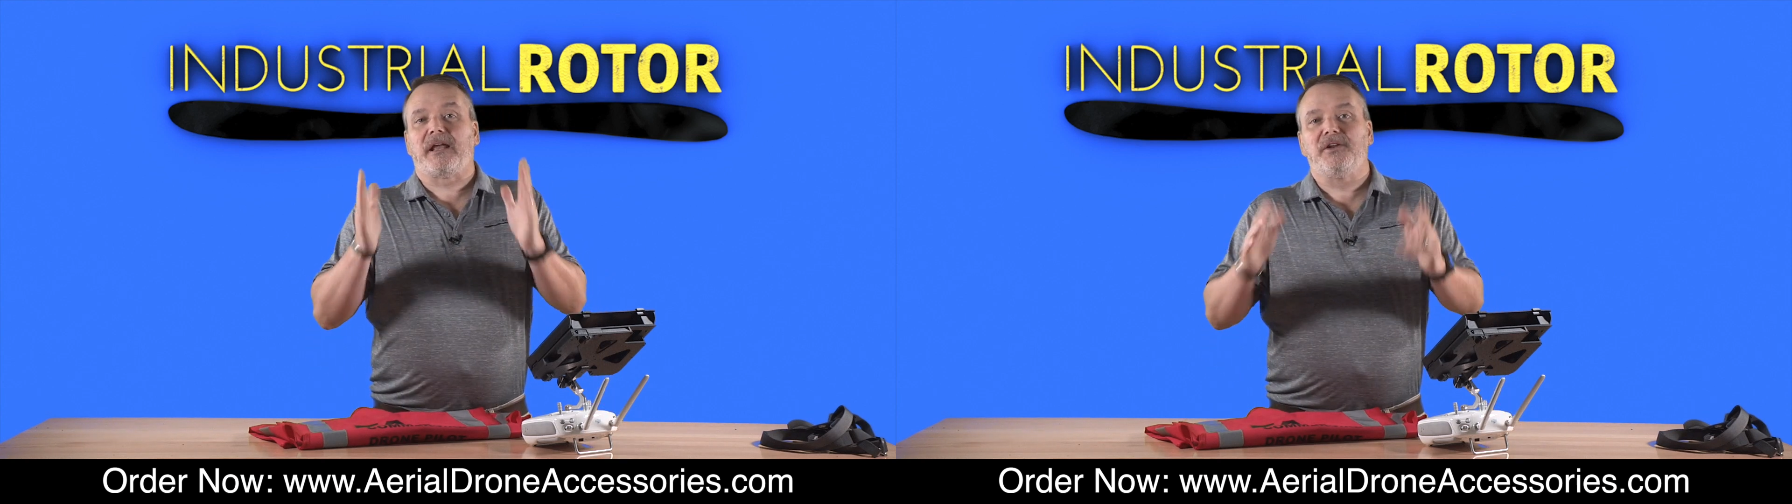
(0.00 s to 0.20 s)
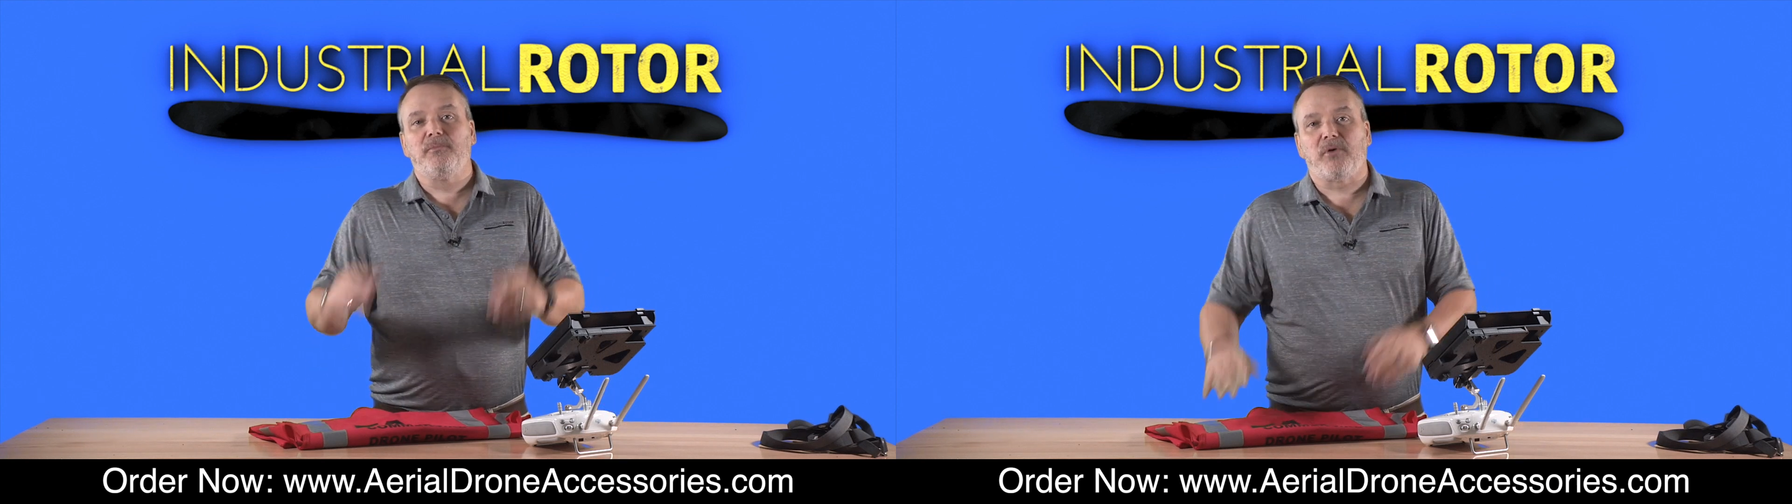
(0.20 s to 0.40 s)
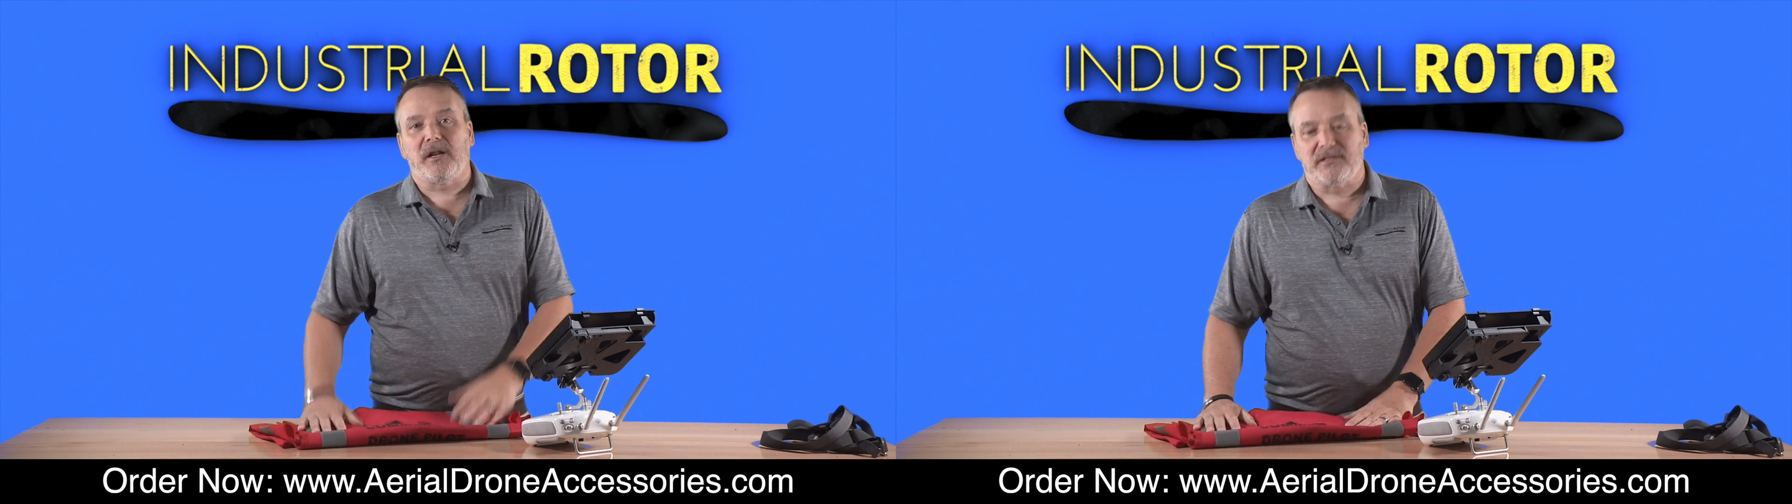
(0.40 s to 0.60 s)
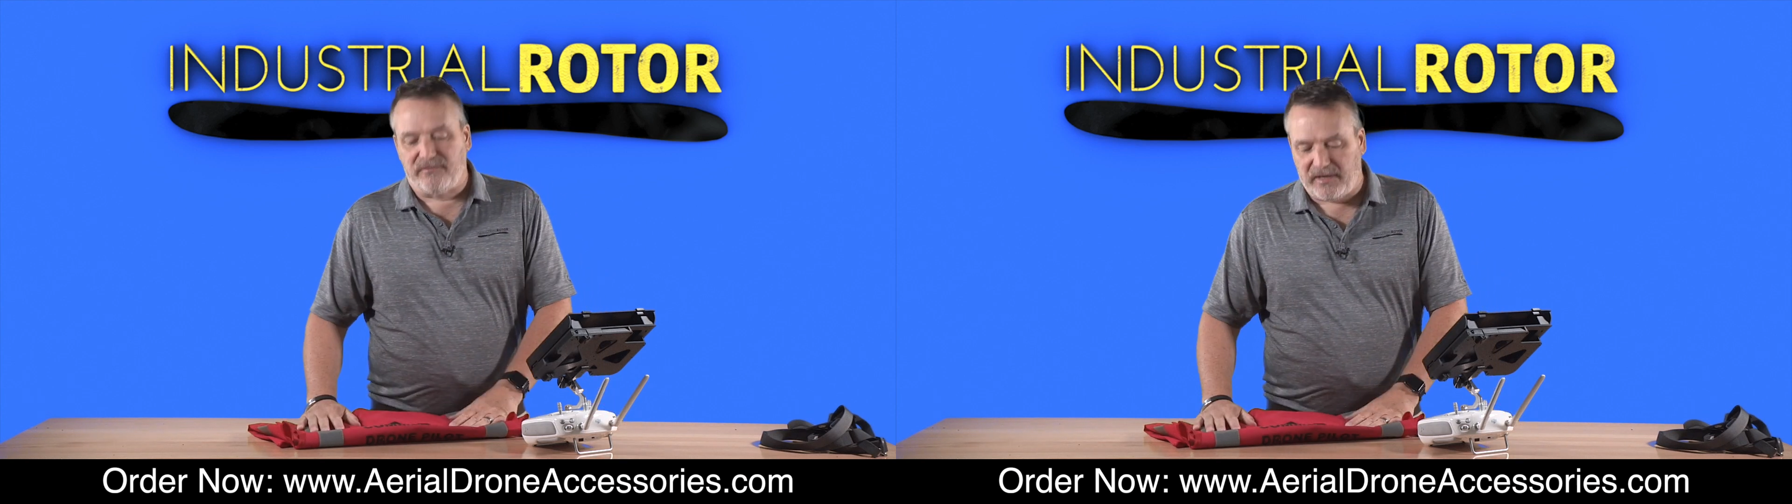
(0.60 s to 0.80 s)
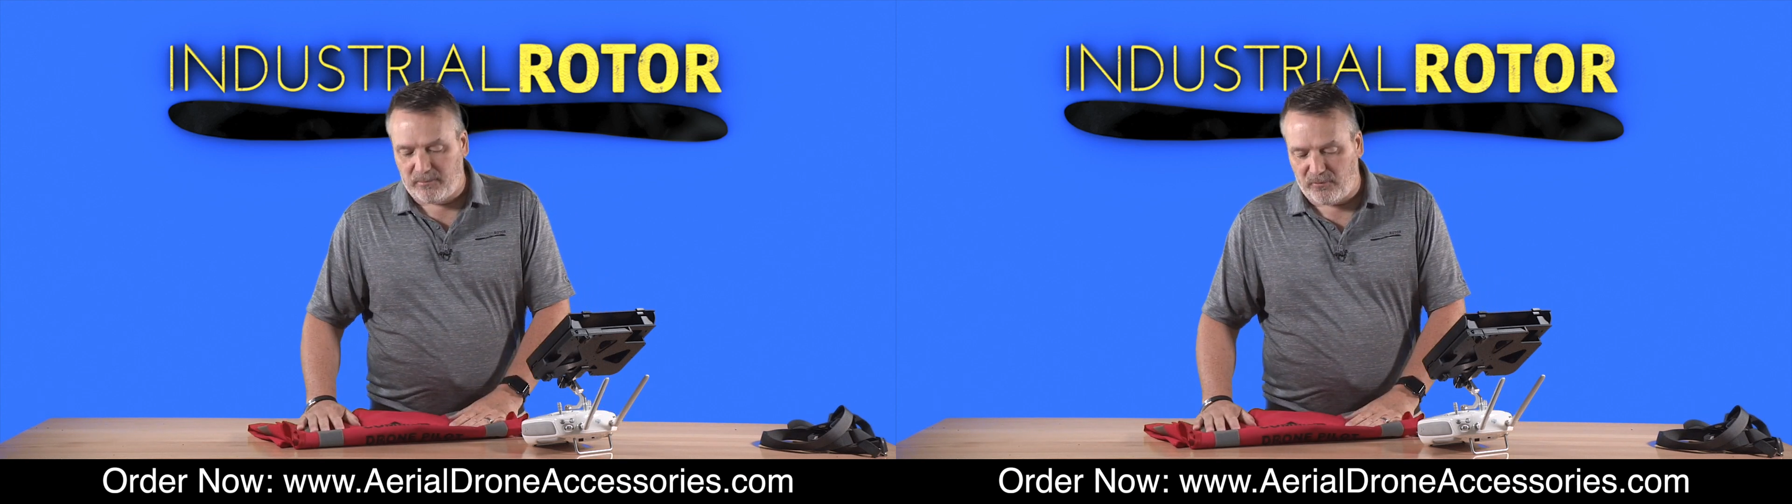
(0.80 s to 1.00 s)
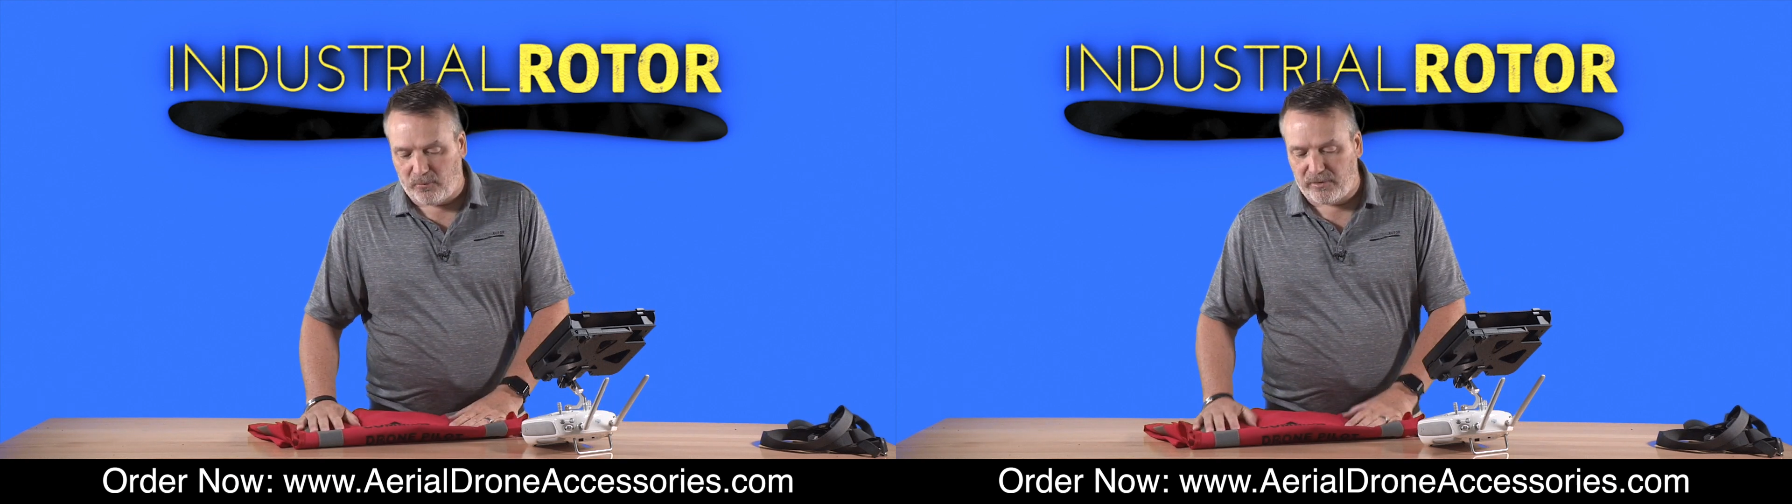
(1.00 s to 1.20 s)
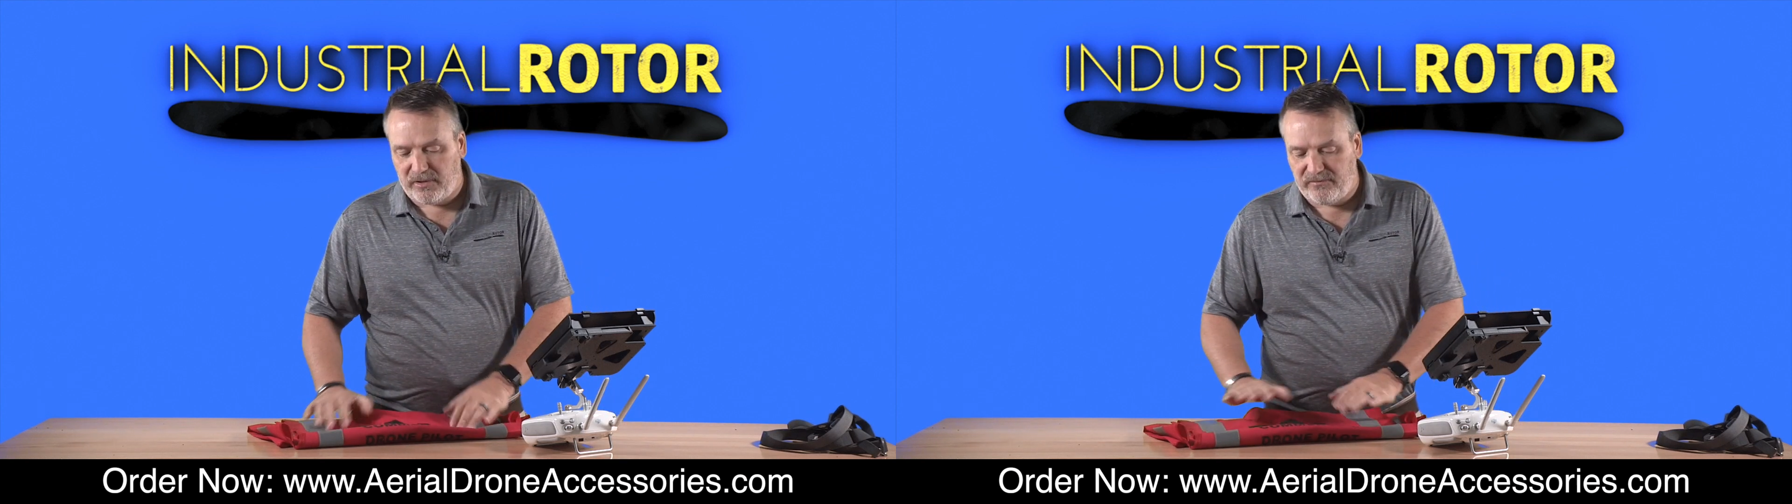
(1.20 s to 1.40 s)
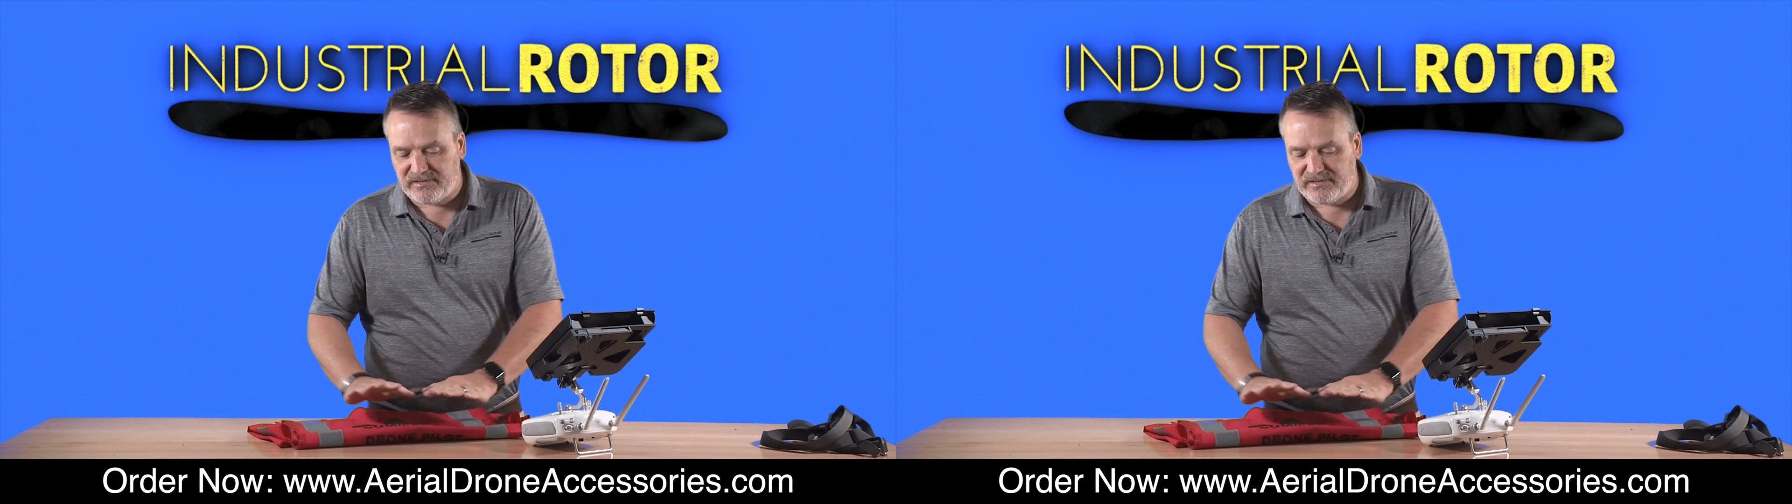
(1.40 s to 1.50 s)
Got a new product available for you.